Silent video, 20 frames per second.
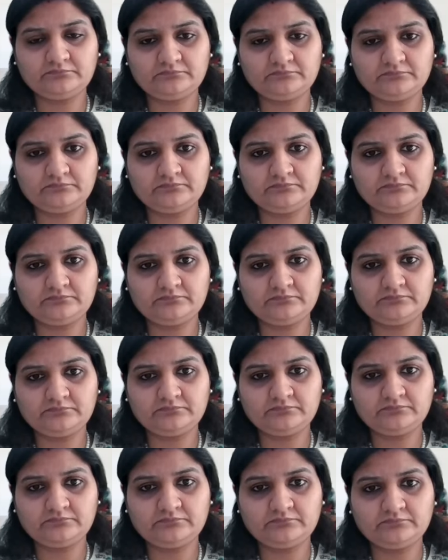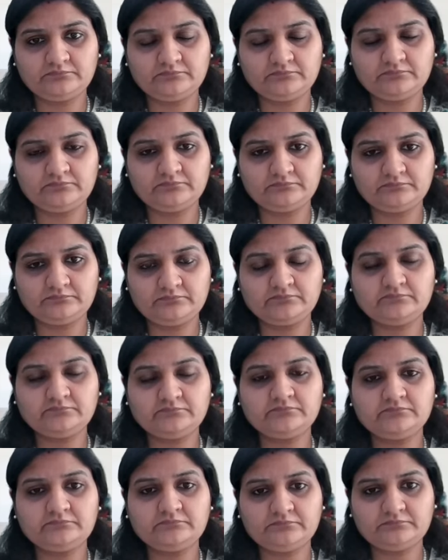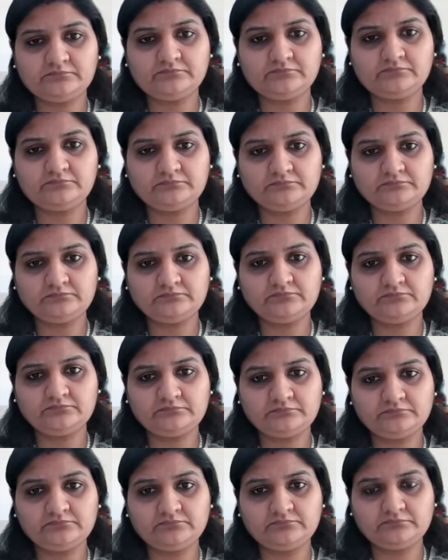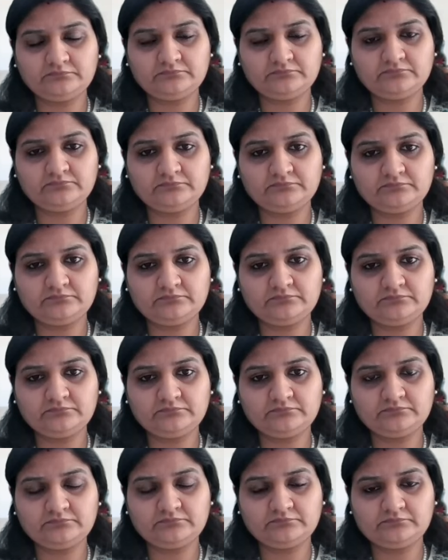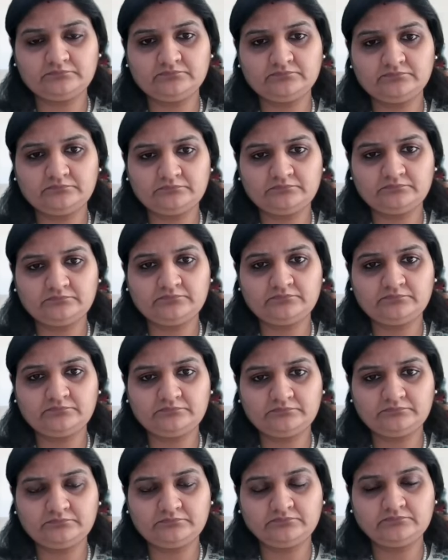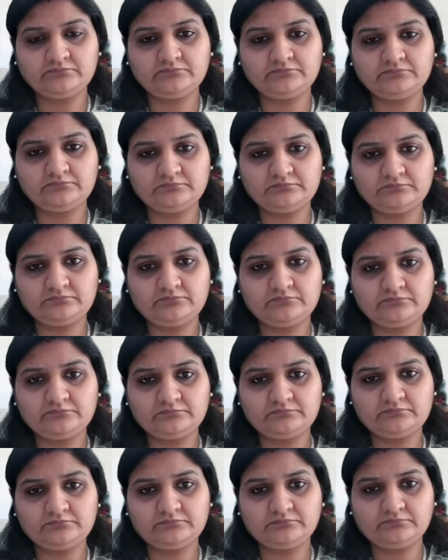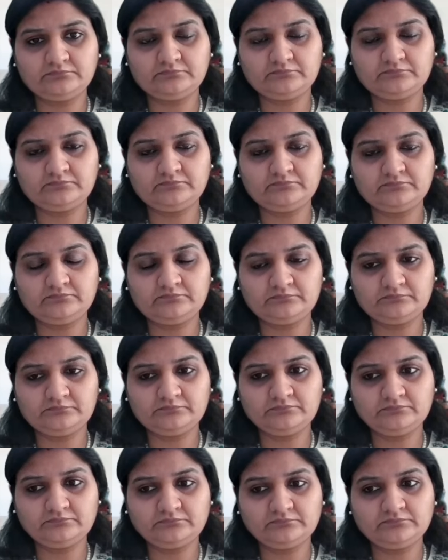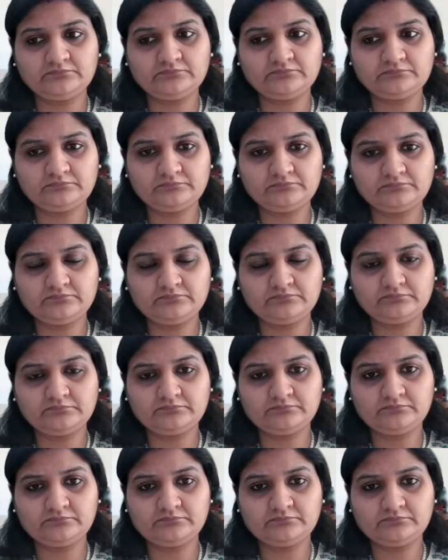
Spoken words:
(not speaking)